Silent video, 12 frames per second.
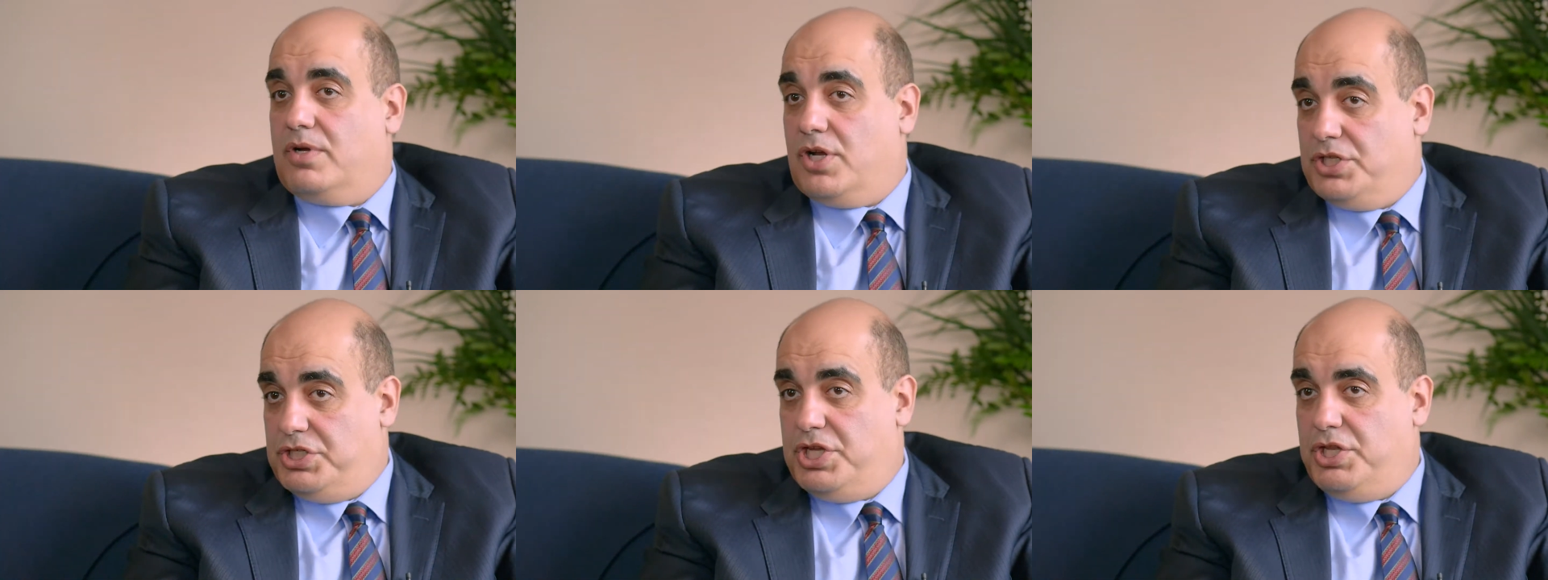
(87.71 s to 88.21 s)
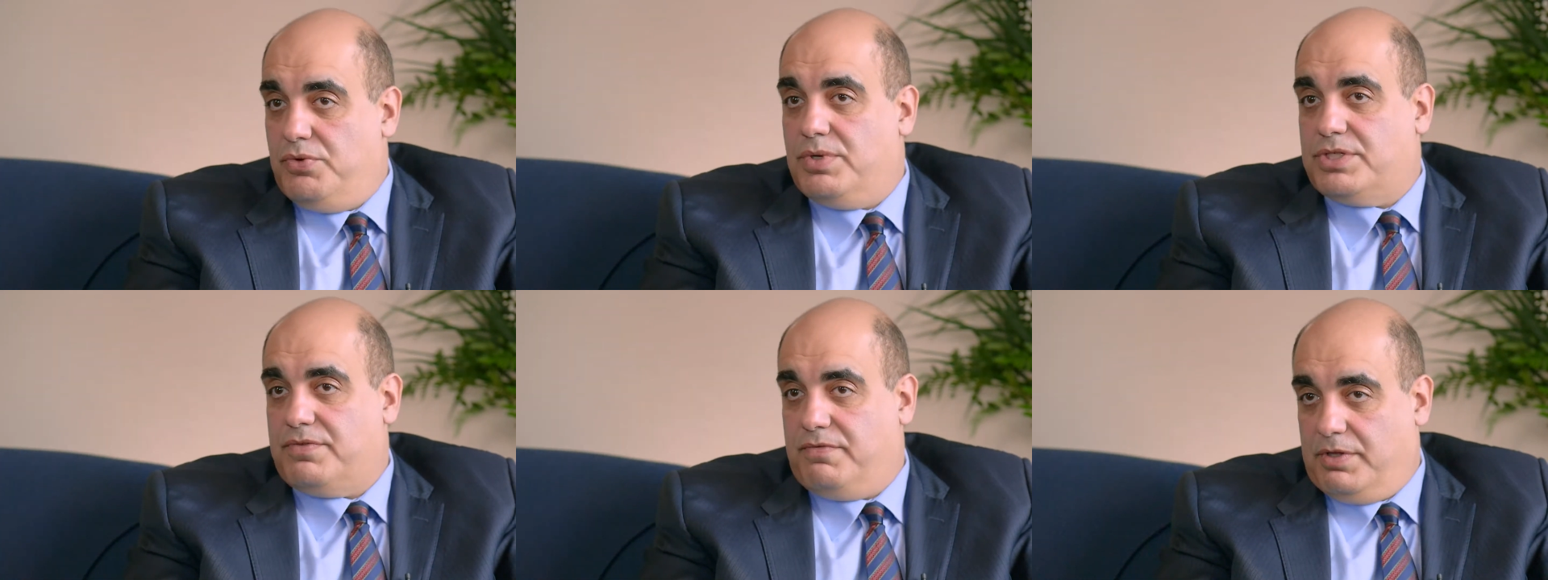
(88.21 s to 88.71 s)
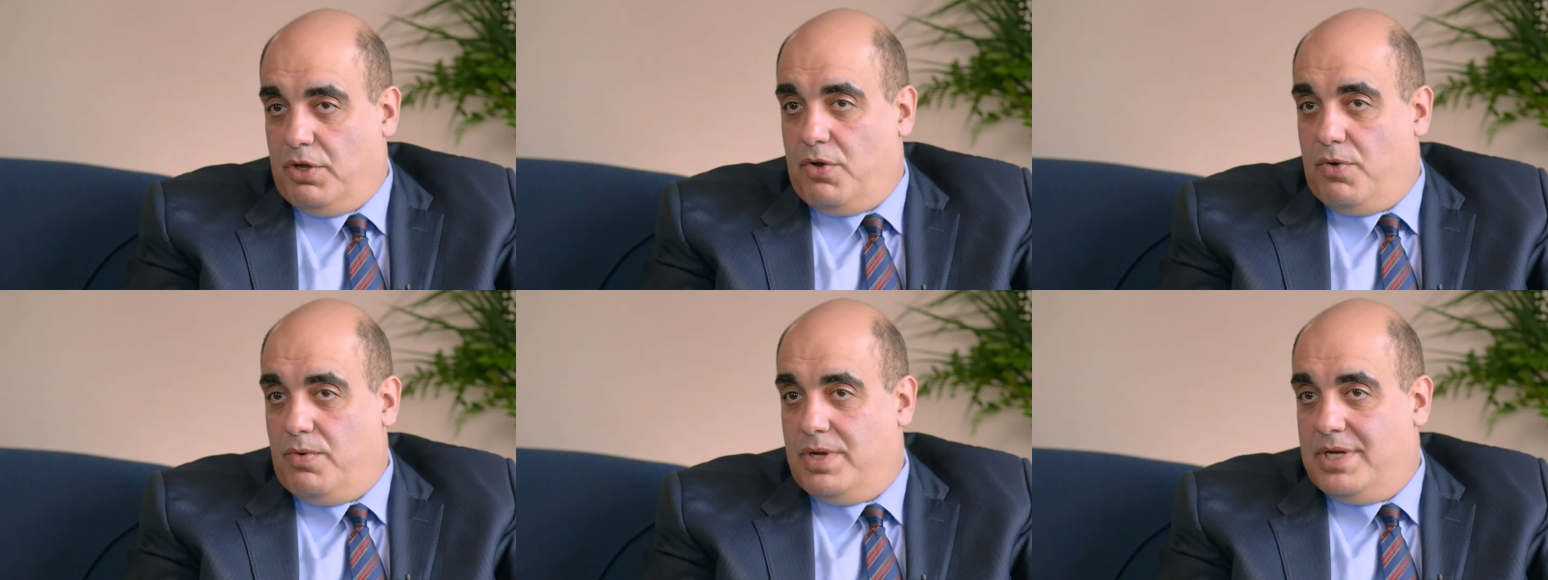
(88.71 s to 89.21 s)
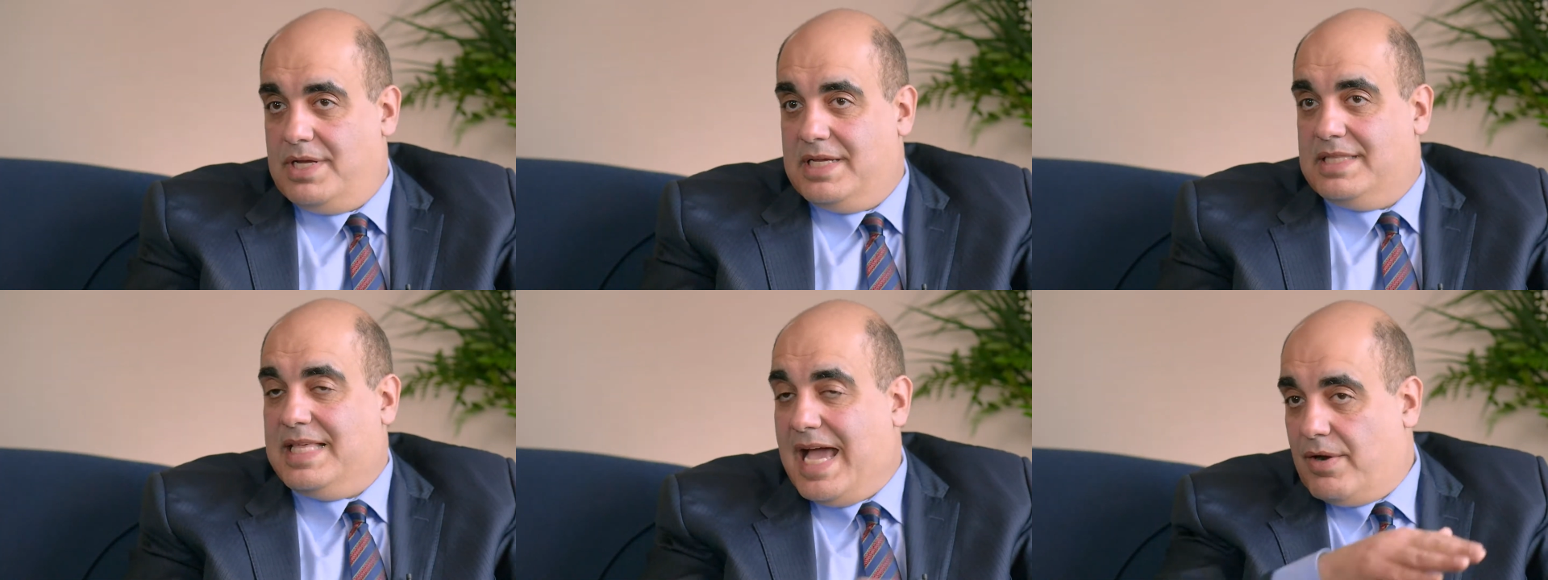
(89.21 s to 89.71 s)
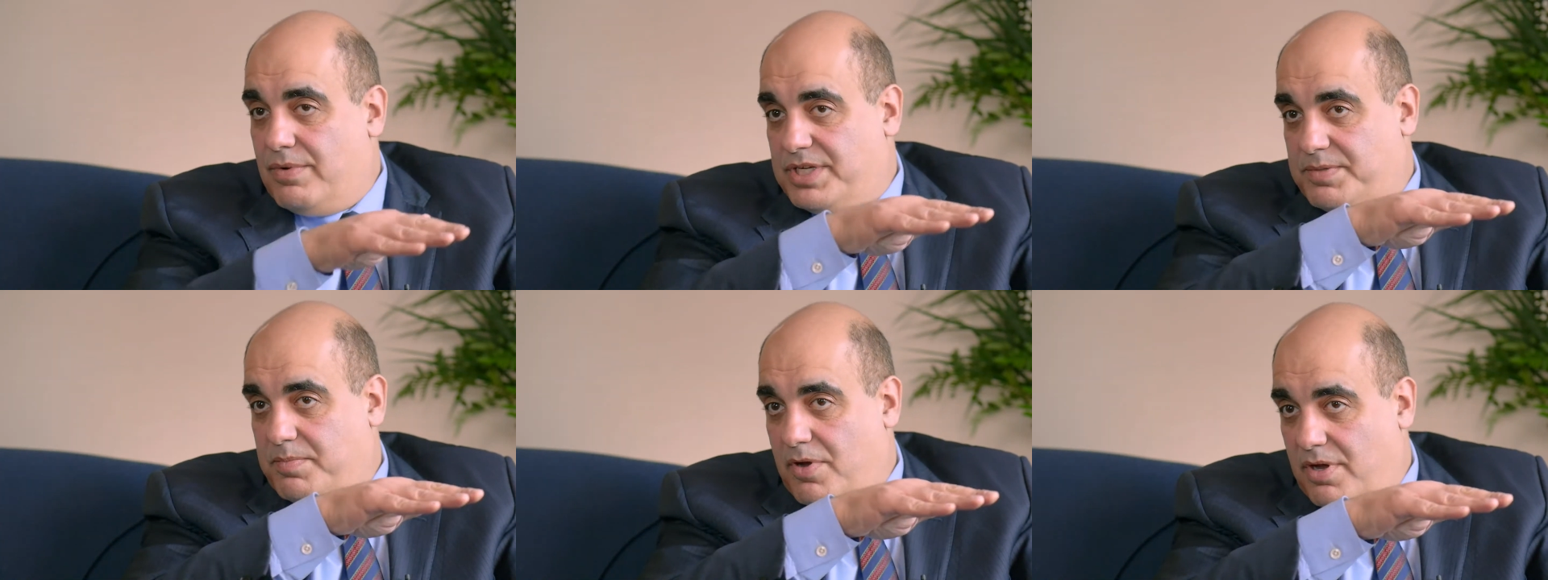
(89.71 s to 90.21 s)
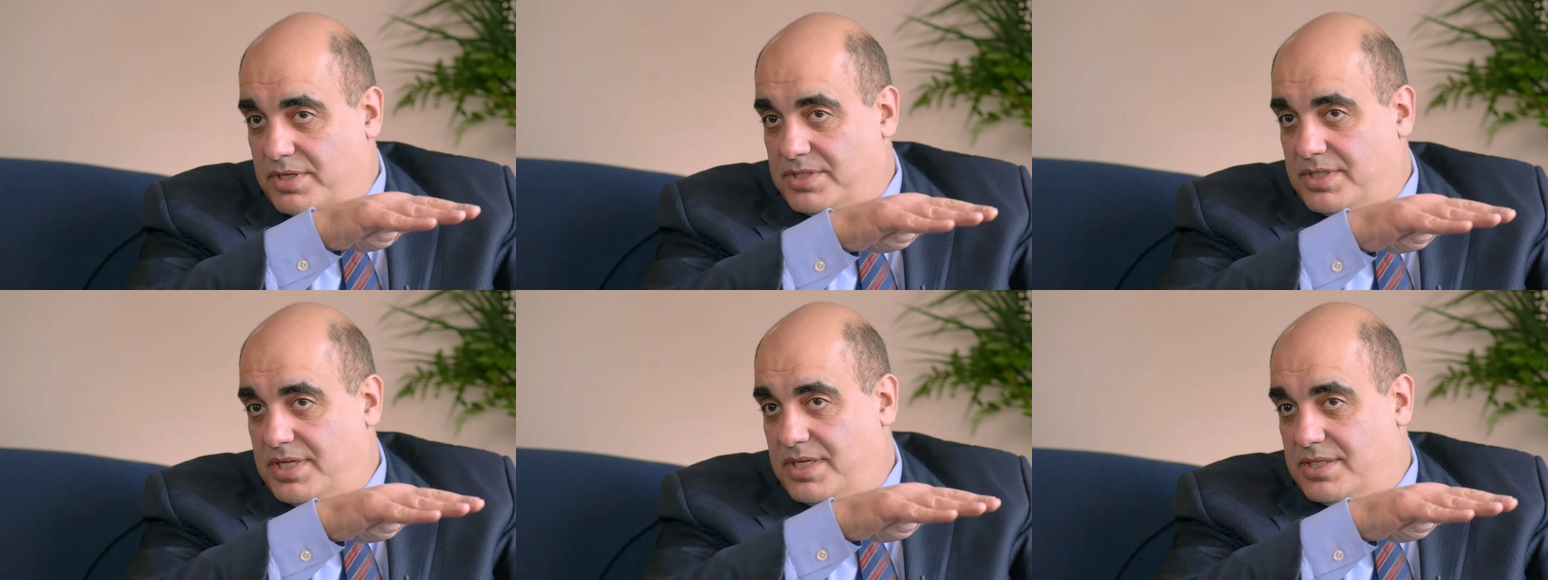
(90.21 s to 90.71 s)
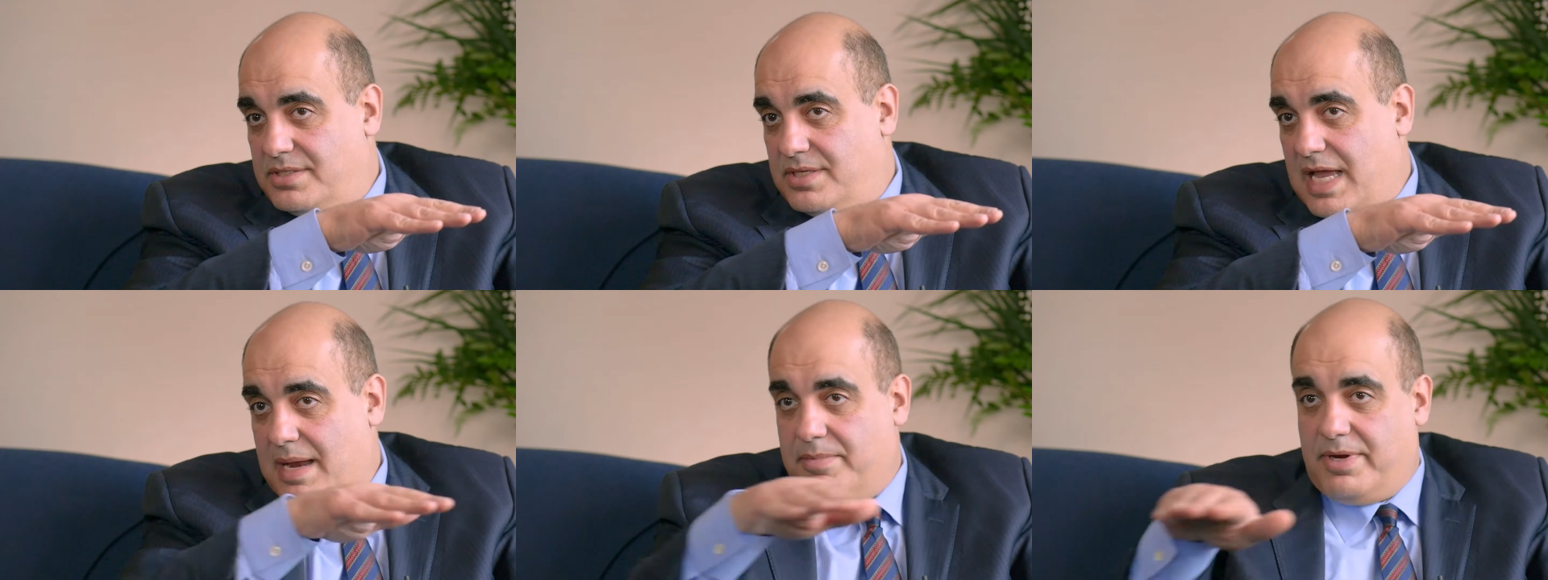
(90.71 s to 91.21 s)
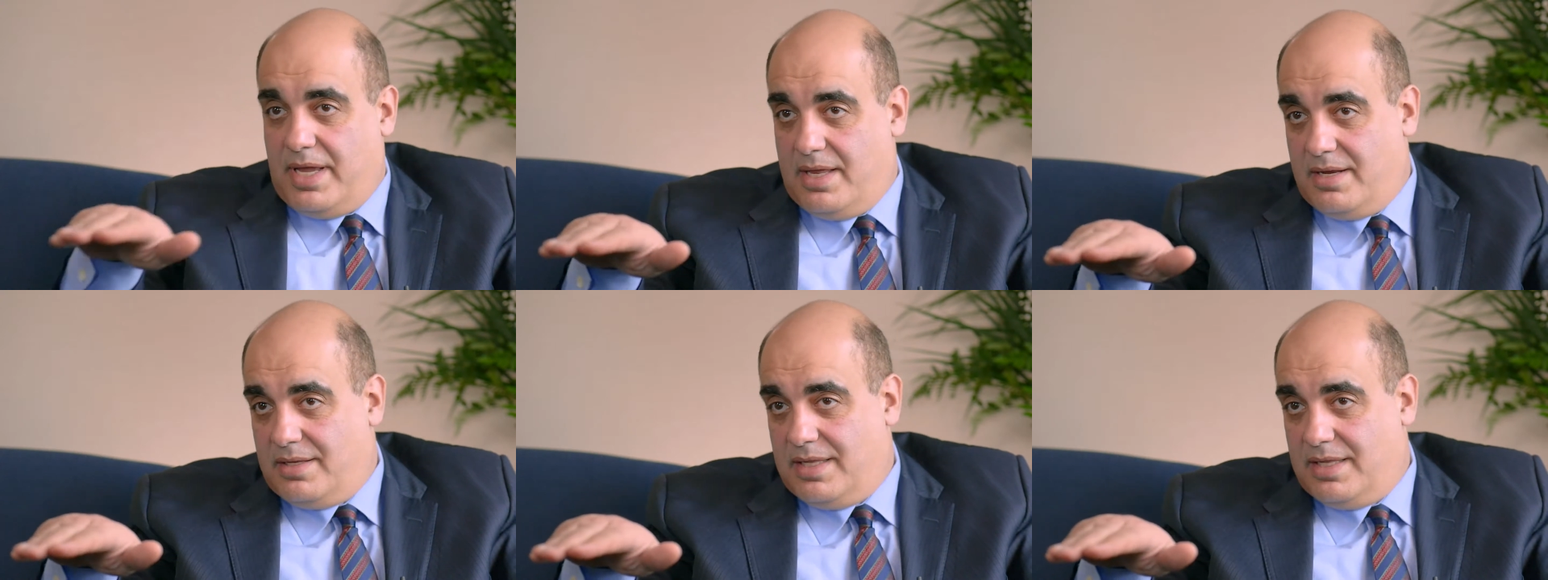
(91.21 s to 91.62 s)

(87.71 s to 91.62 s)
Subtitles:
continuous flow, that response is abrogated.